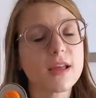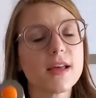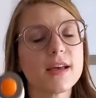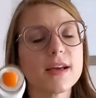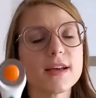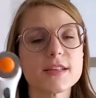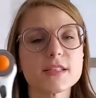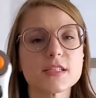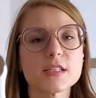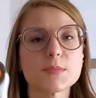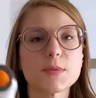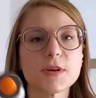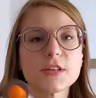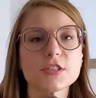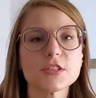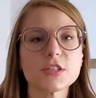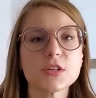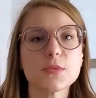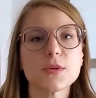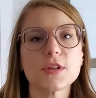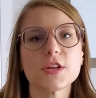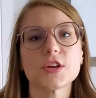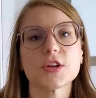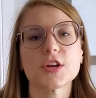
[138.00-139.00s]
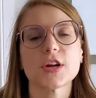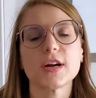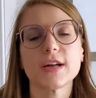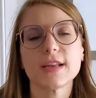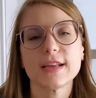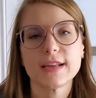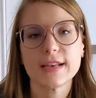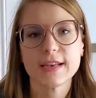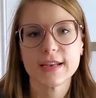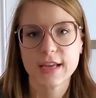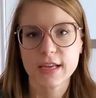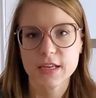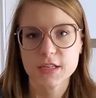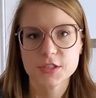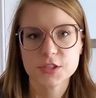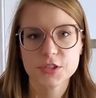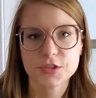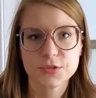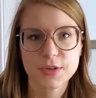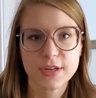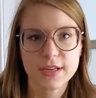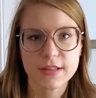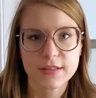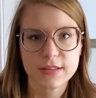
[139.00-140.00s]
especially when you're cutting nice
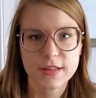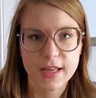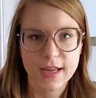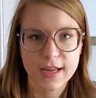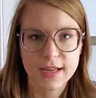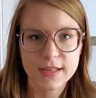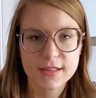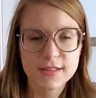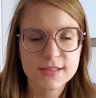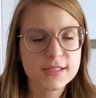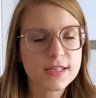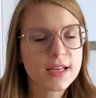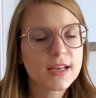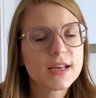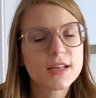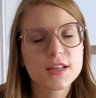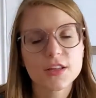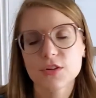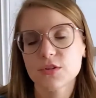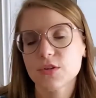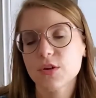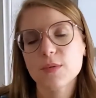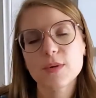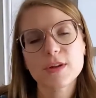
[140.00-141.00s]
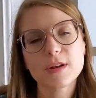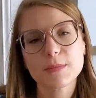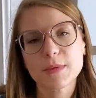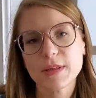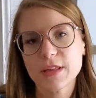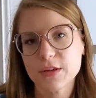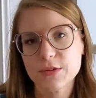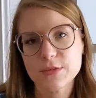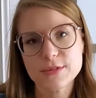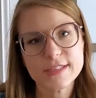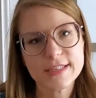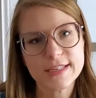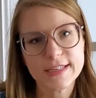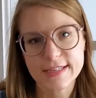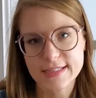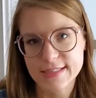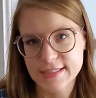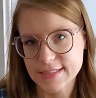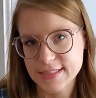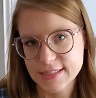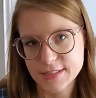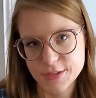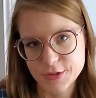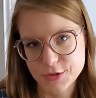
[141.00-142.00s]
straight lines. You don't want to be using a
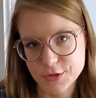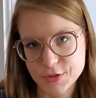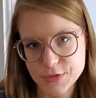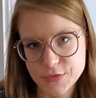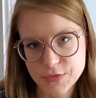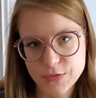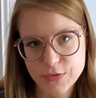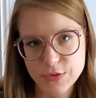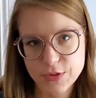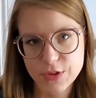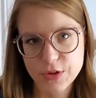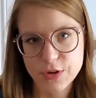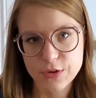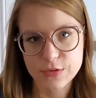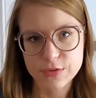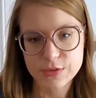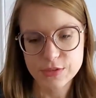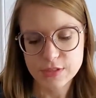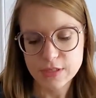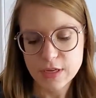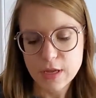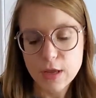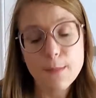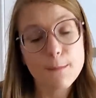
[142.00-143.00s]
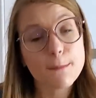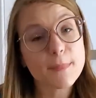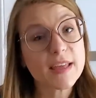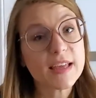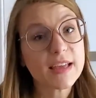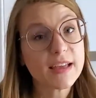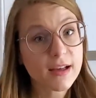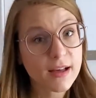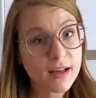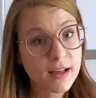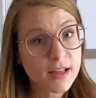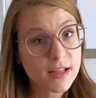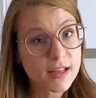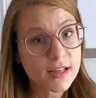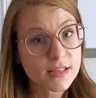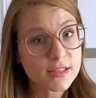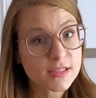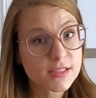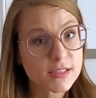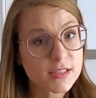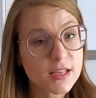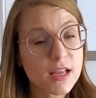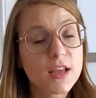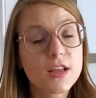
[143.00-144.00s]
scissors for those
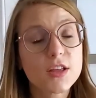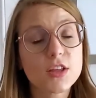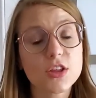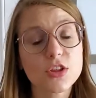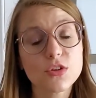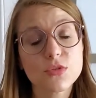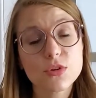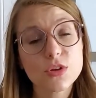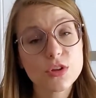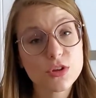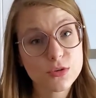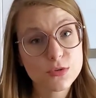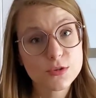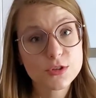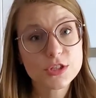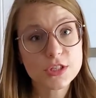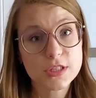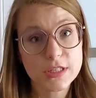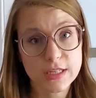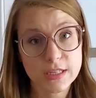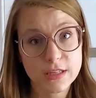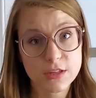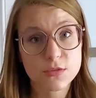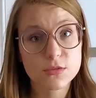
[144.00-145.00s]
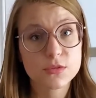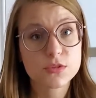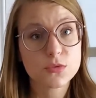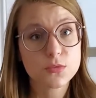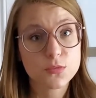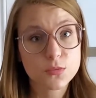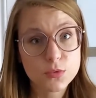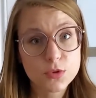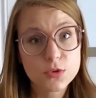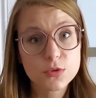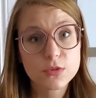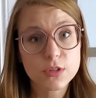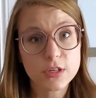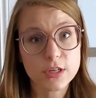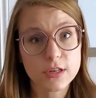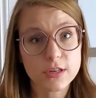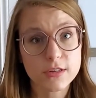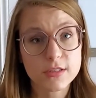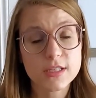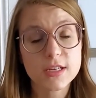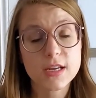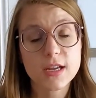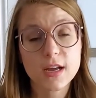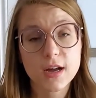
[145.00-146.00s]
because you usually use a ruler
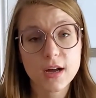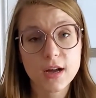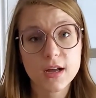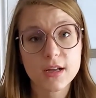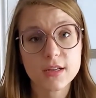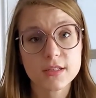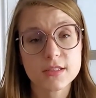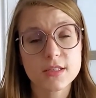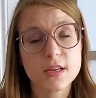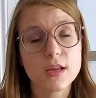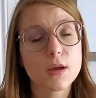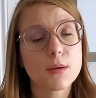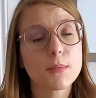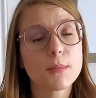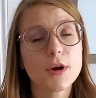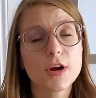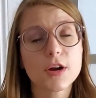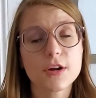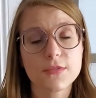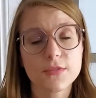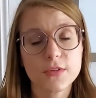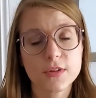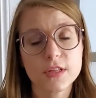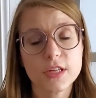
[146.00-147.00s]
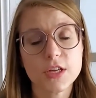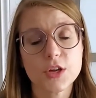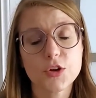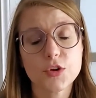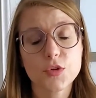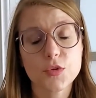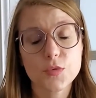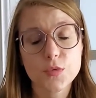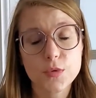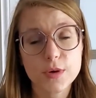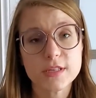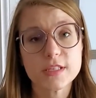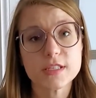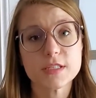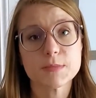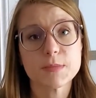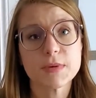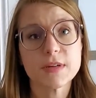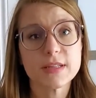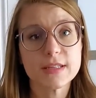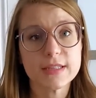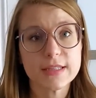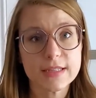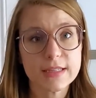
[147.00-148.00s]
to cut perfectly crisp
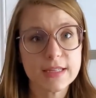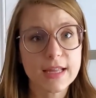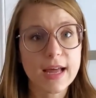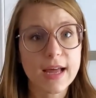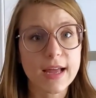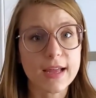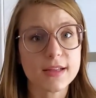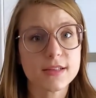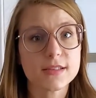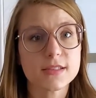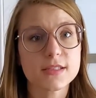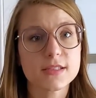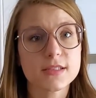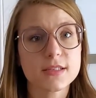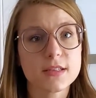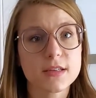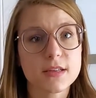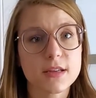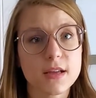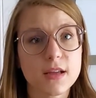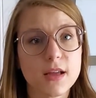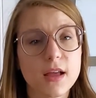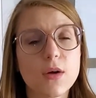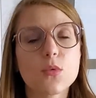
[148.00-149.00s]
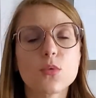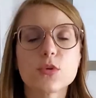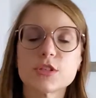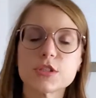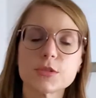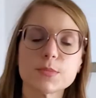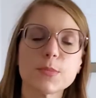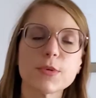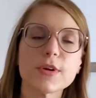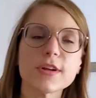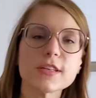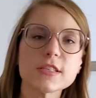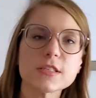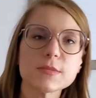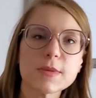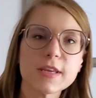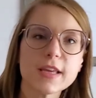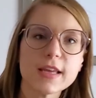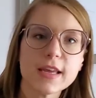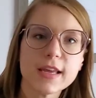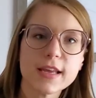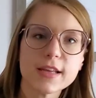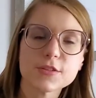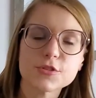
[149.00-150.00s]
lines. Which brings
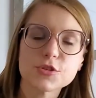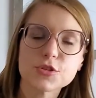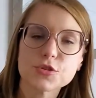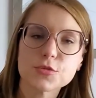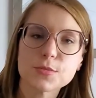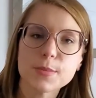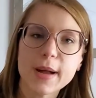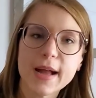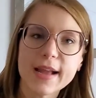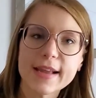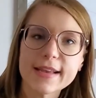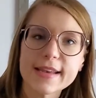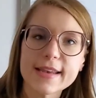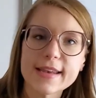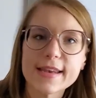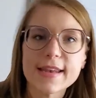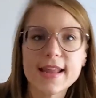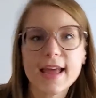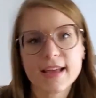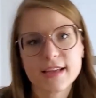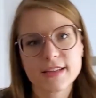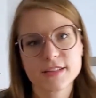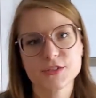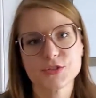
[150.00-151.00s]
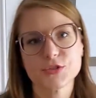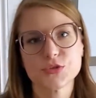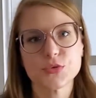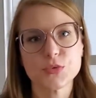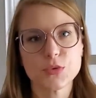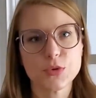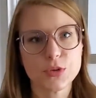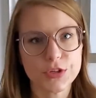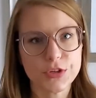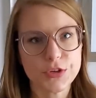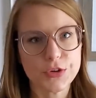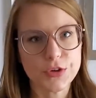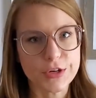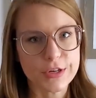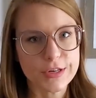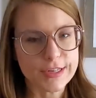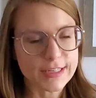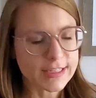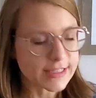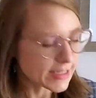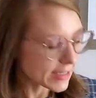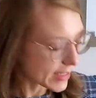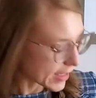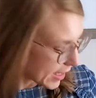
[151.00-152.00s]
me into my next tool you're
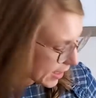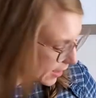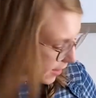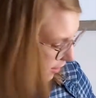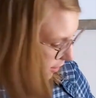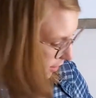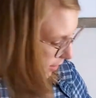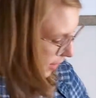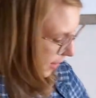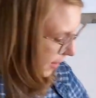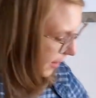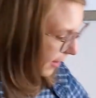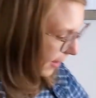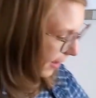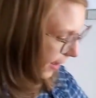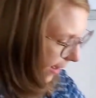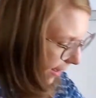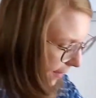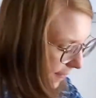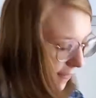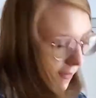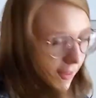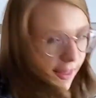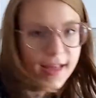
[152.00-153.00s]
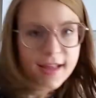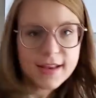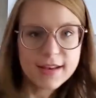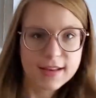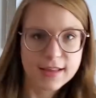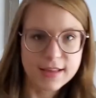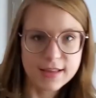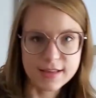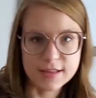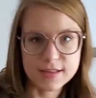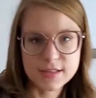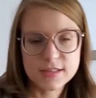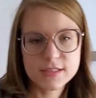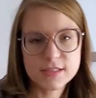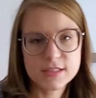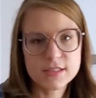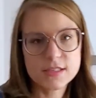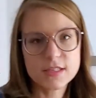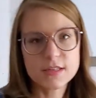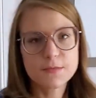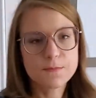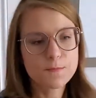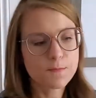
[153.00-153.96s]
going to need, and that is